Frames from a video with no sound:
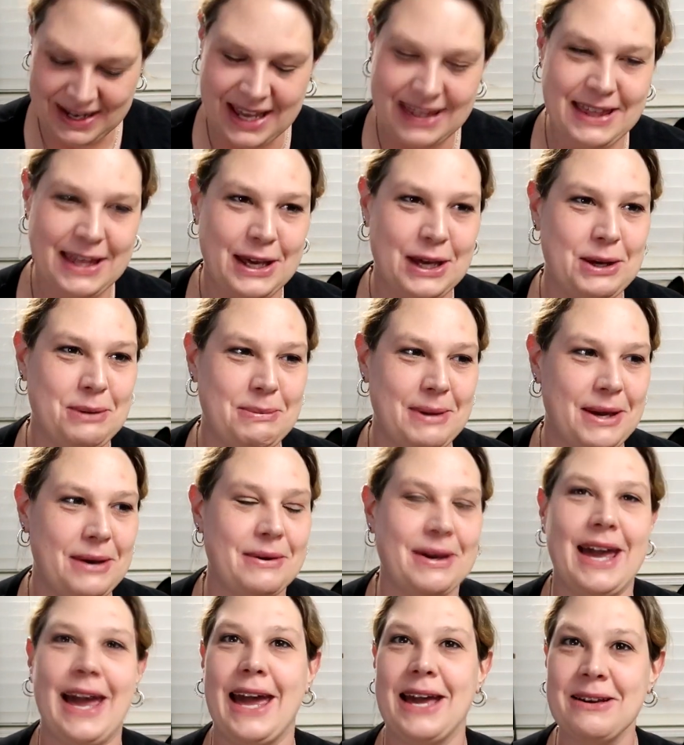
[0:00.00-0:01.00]
I think he'll be
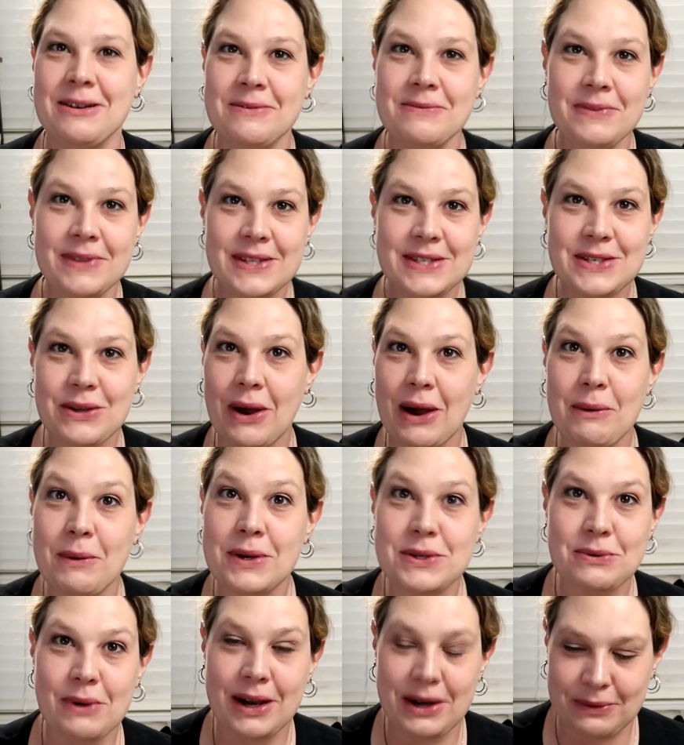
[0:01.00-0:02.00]
okay. So I
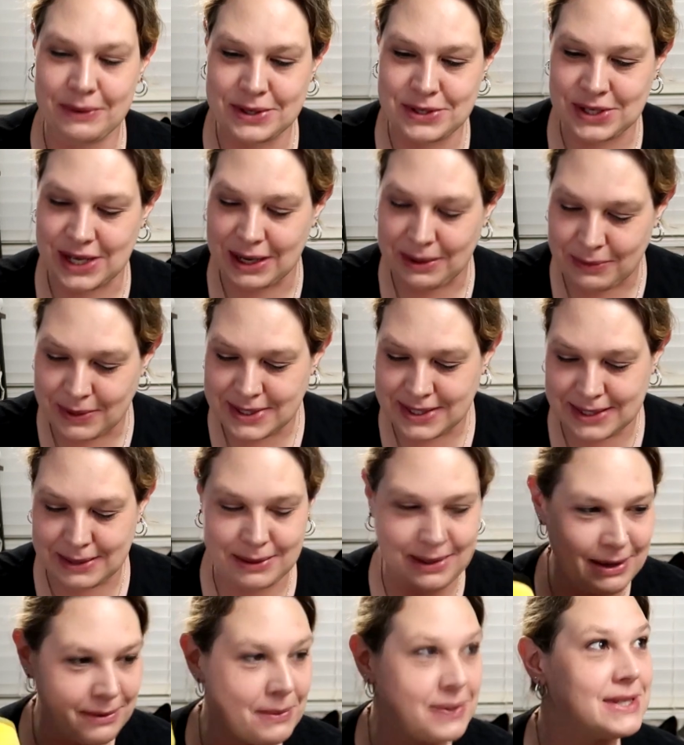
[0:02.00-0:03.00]
was right originally. It was
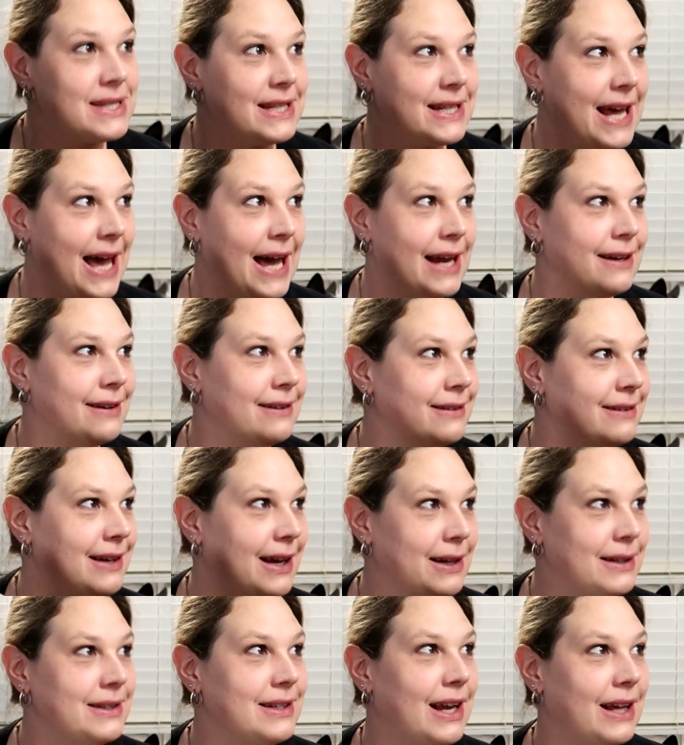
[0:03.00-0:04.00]
the dad,
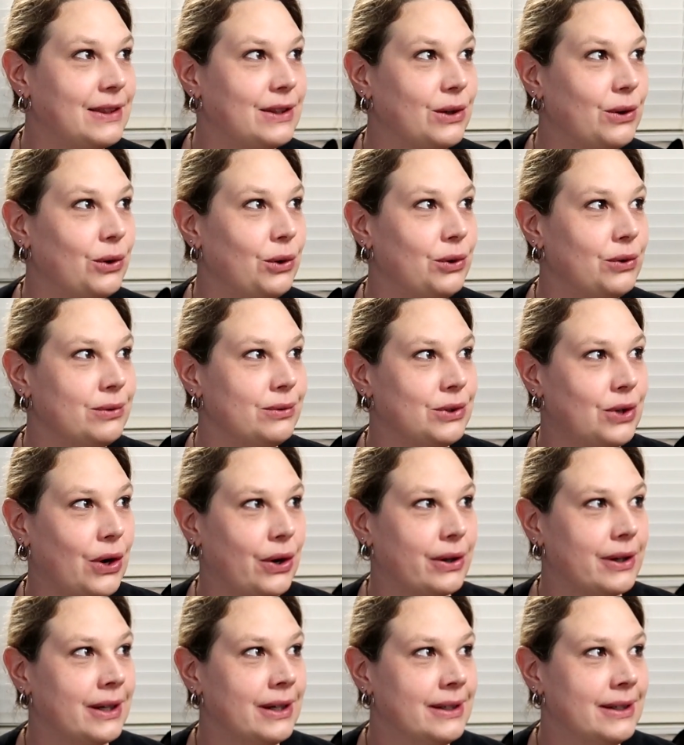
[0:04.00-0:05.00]
not the girl
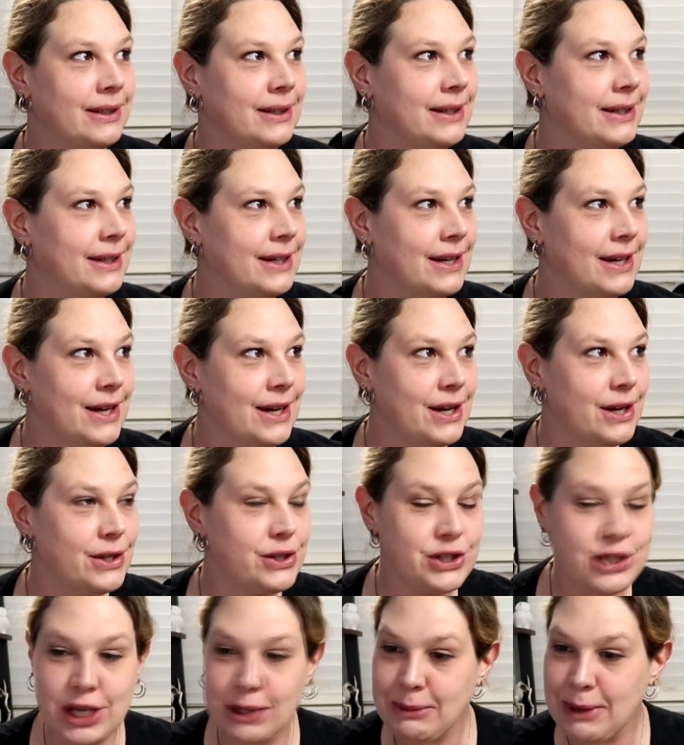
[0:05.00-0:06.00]
dog.
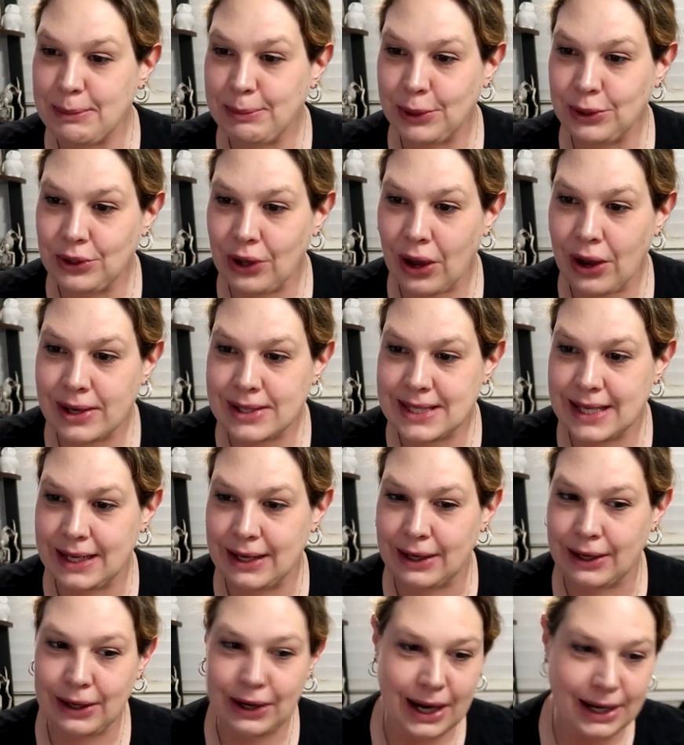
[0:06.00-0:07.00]
There's too many blue dogs
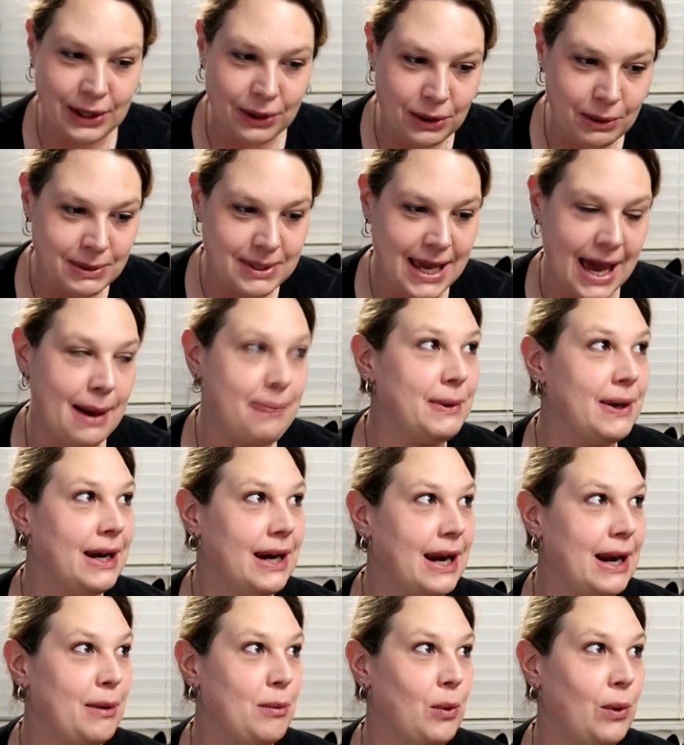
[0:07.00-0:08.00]
here. I don't know what's happening
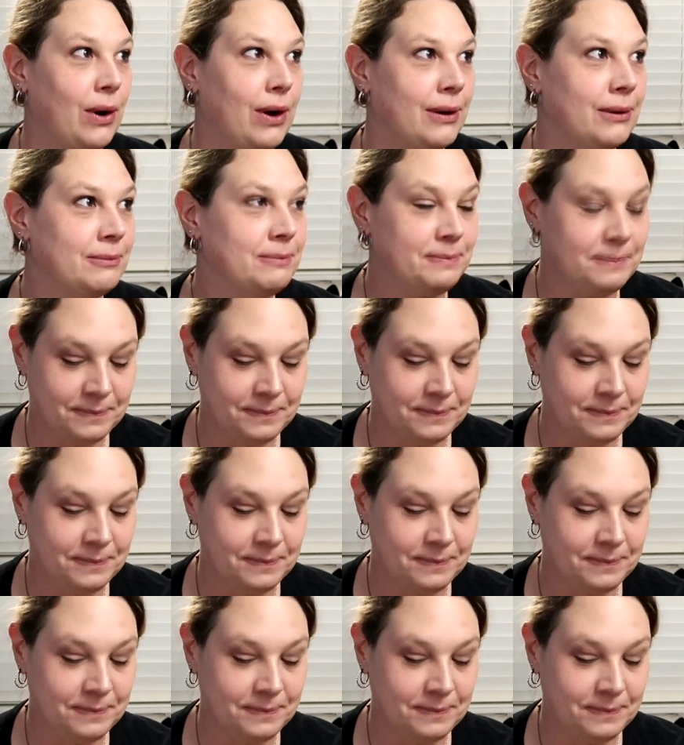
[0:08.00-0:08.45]
anymore.